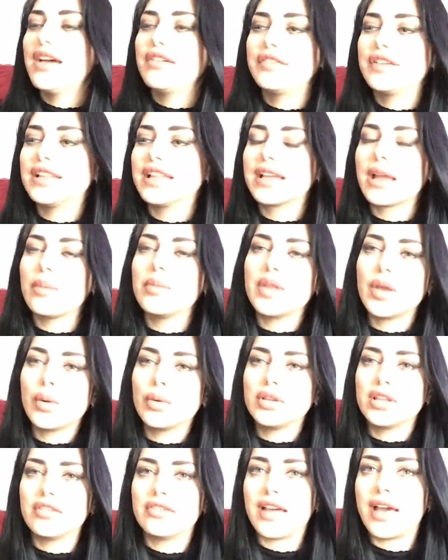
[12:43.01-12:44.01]
feel like I'm the
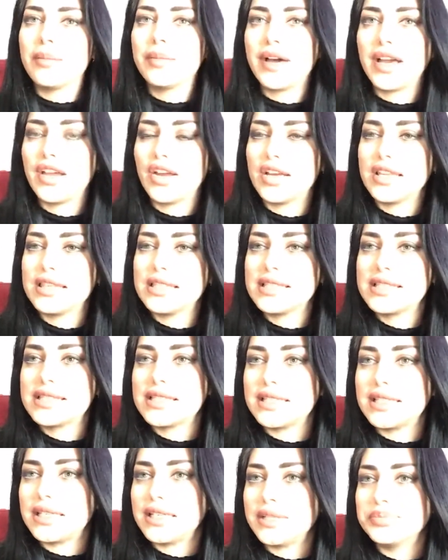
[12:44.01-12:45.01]
only vampire in this
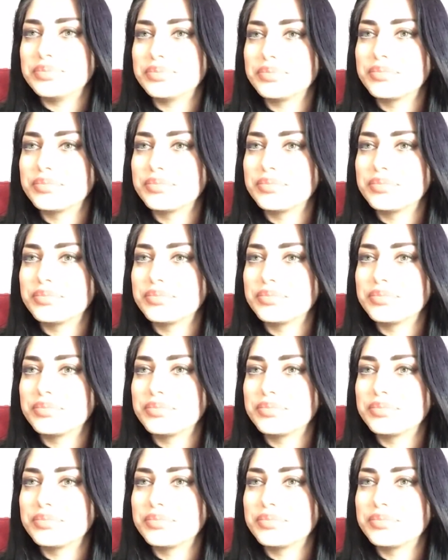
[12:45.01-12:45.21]
city.